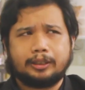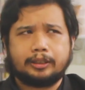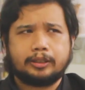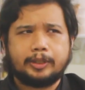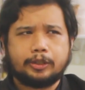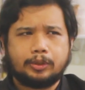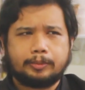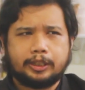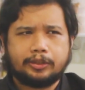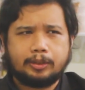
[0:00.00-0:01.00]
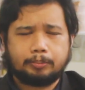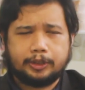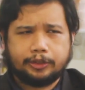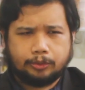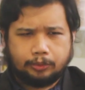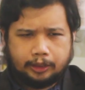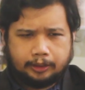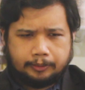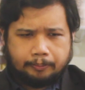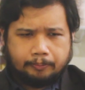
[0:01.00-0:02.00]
really the best way, but the simplest way